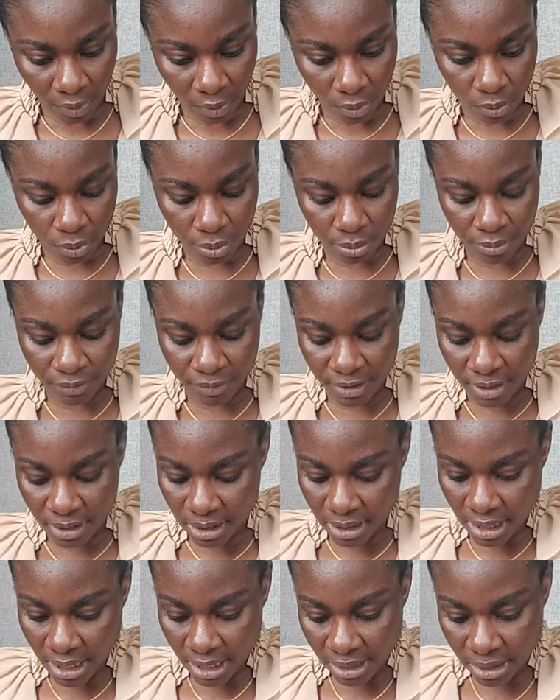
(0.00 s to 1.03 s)
we'll move to
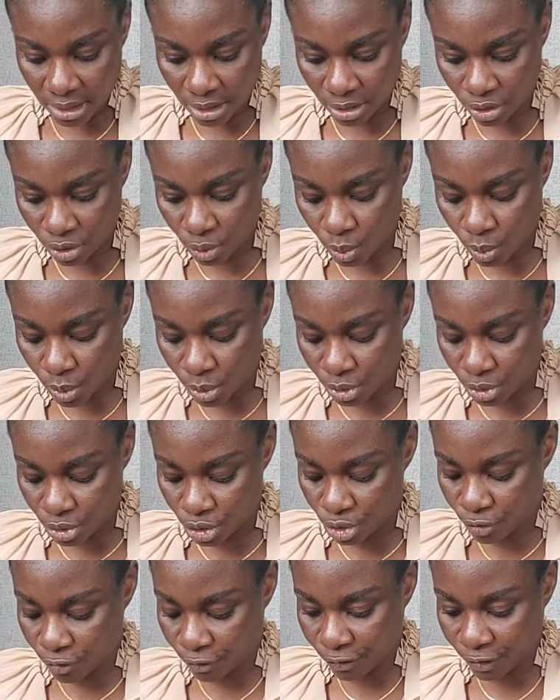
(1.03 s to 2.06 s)
the next stage. So
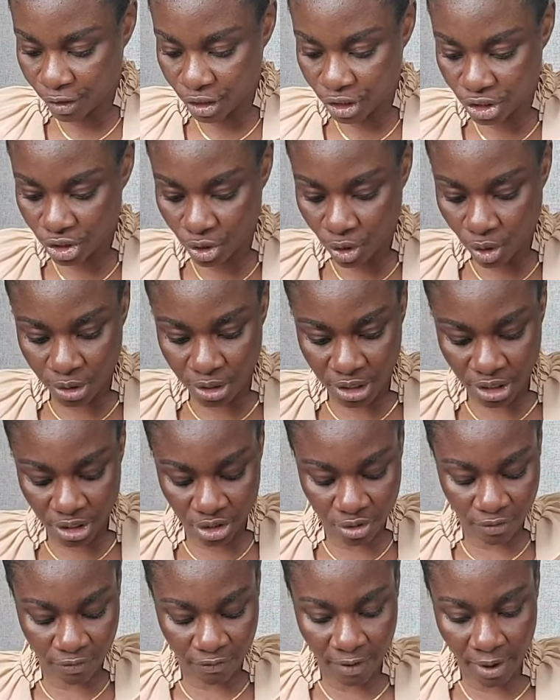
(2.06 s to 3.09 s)
once you finish cutting
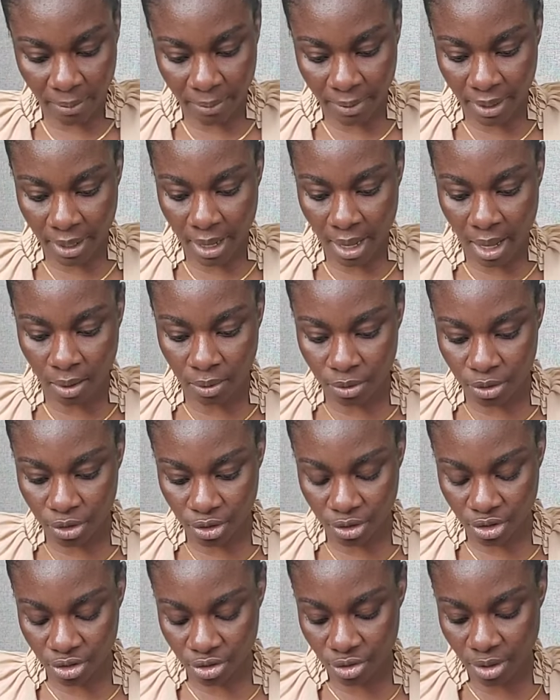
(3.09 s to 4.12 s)
your fabric out,
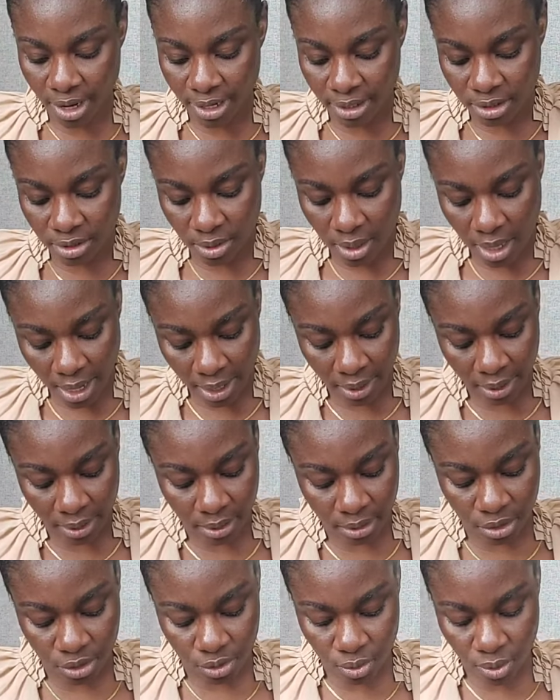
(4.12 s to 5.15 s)
just try to iron
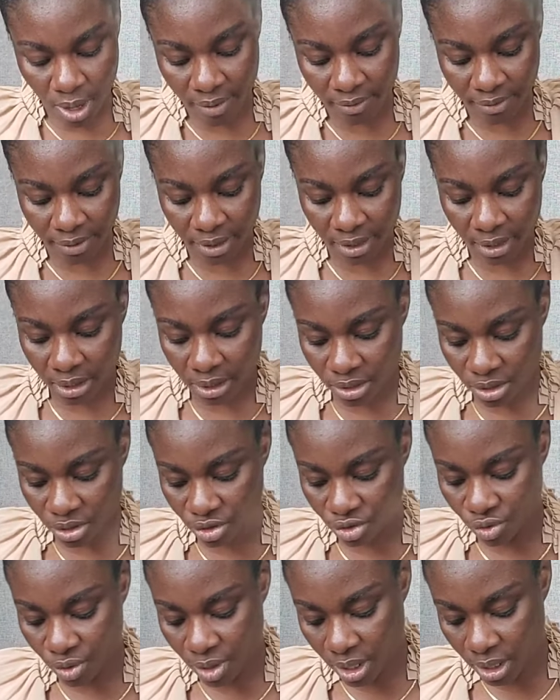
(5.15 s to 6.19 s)
it so everything is
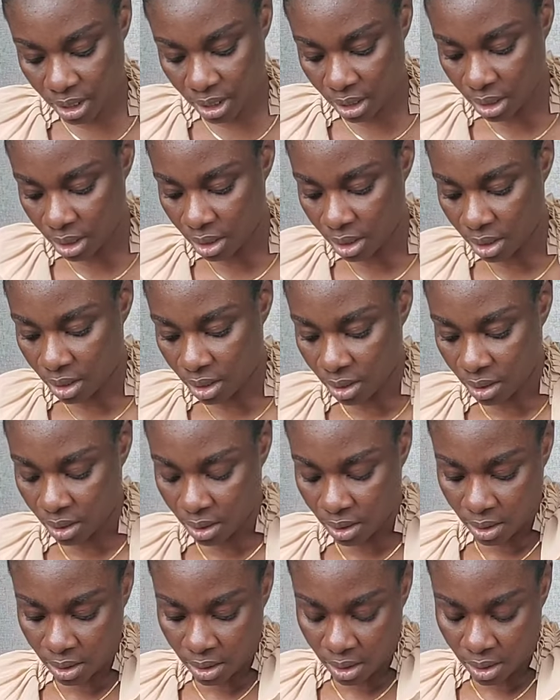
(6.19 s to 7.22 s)
straight.
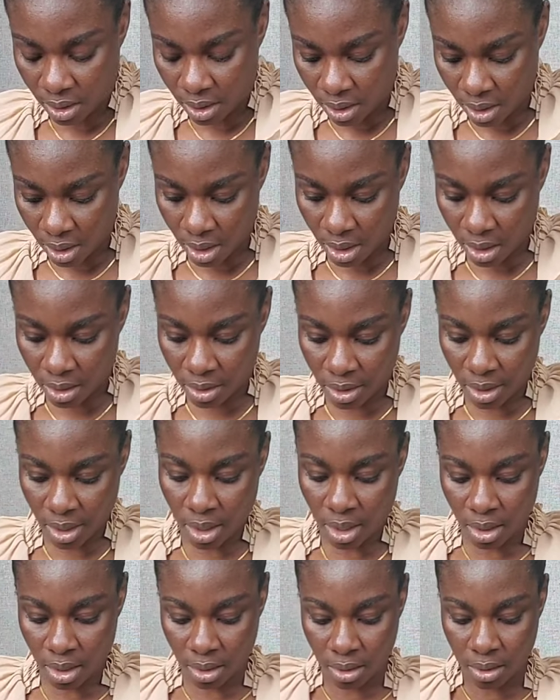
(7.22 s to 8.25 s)
And
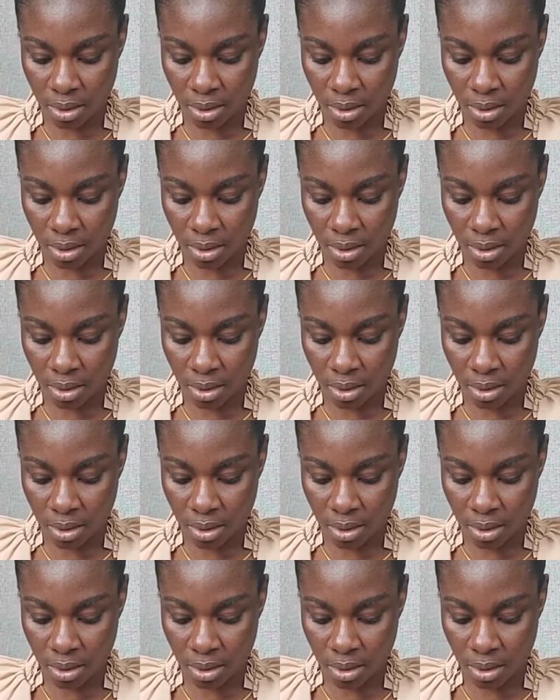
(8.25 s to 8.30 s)
then